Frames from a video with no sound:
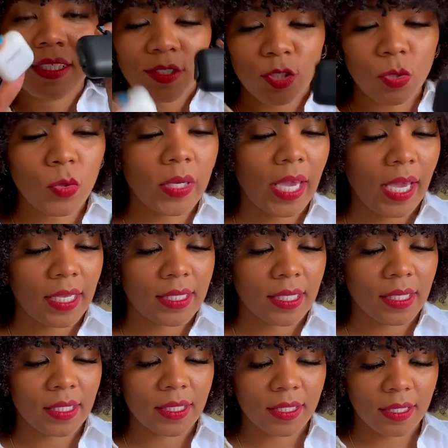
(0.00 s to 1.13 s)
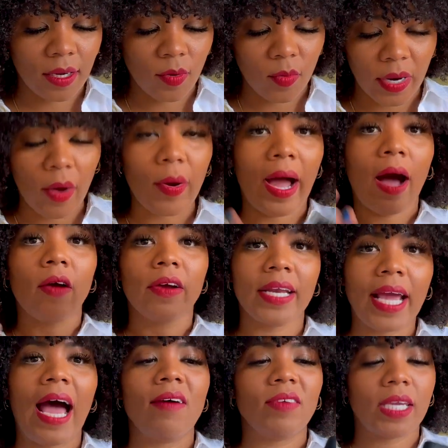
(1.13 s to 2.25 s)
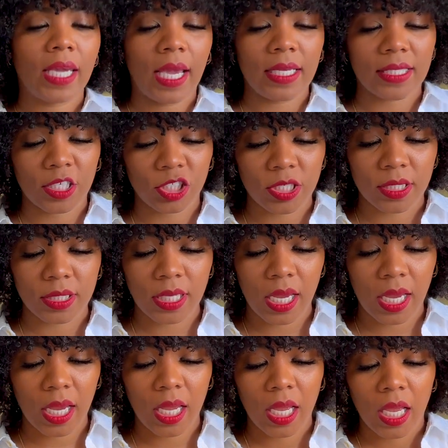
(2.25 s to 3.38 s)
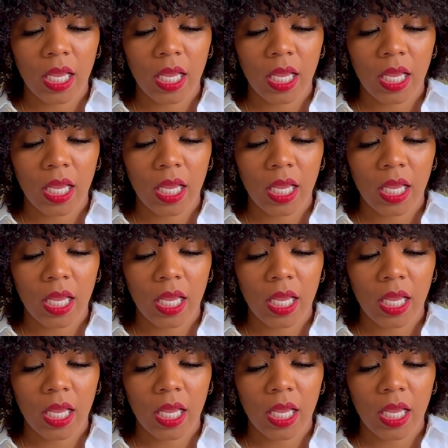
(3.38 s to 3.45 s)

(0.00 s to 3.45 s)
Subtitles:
2 cases, or I already have a case, I should say.